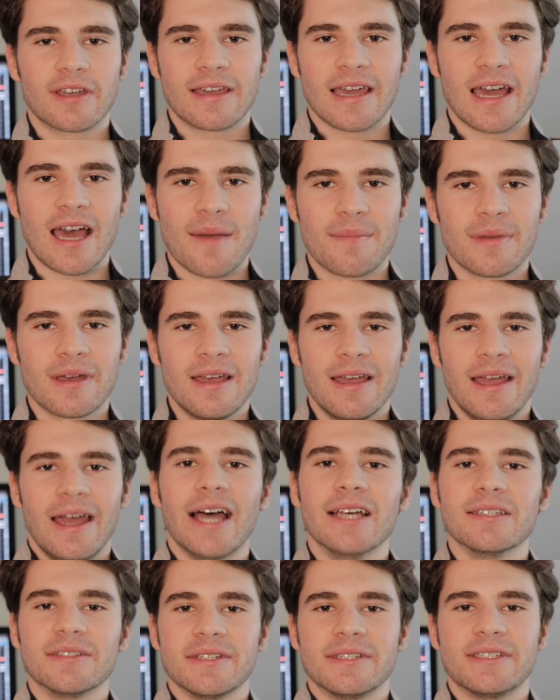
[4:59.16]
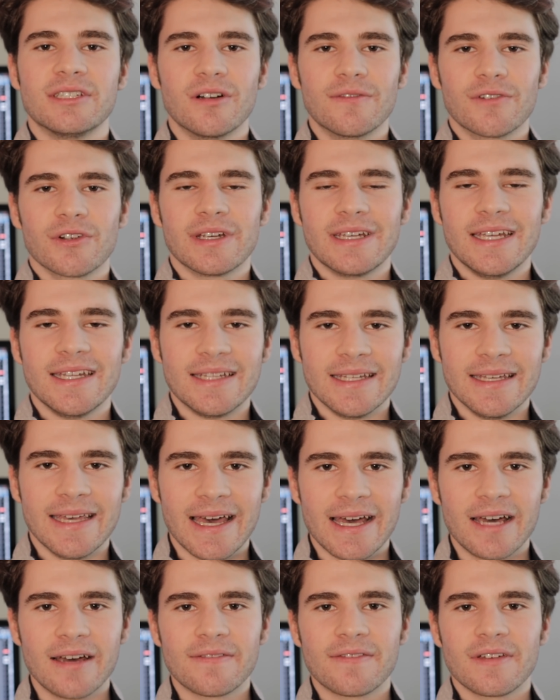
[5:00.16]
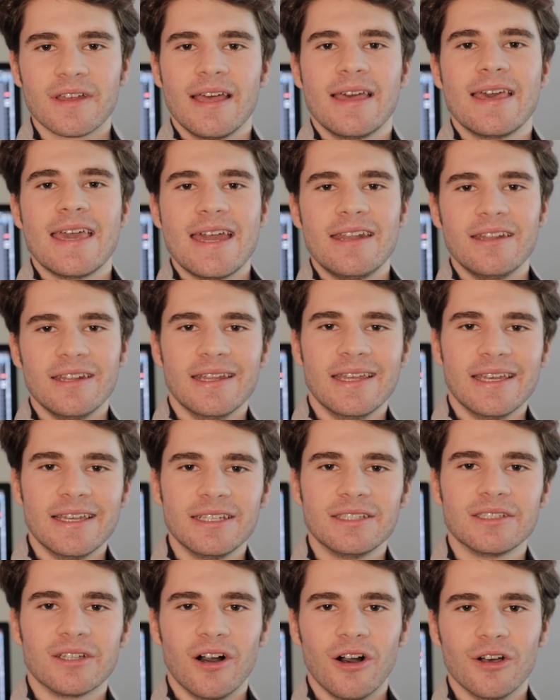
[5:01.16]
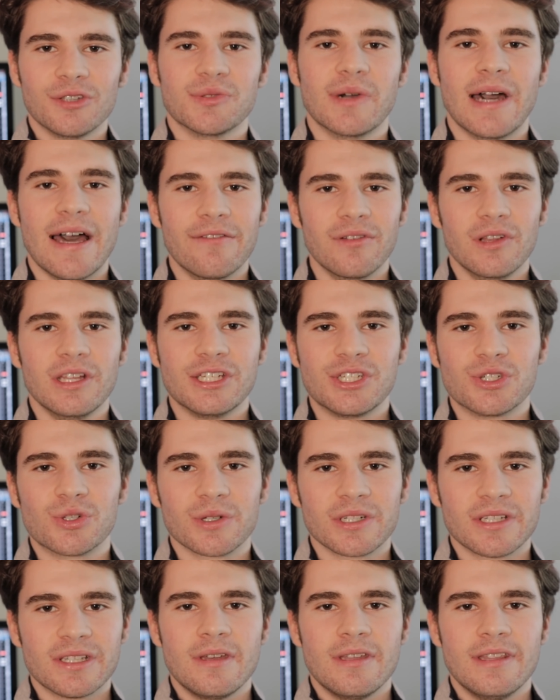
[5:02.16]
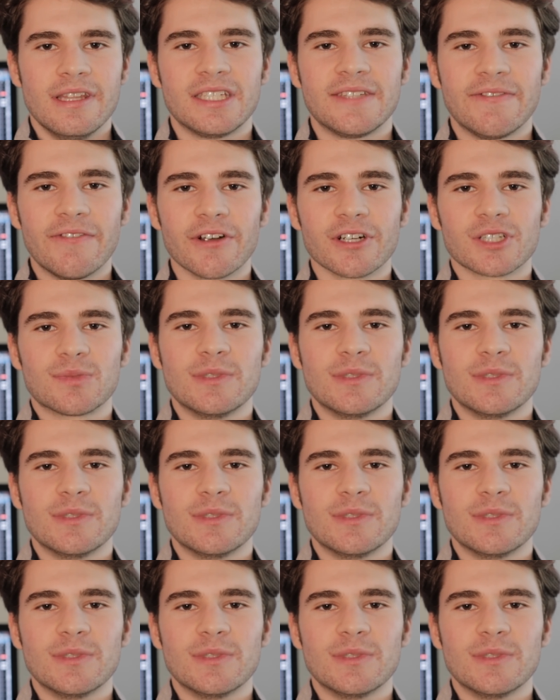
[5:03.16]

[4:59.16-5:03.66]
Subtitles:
cap as the silver ETF, and it is also heavily shorted. This first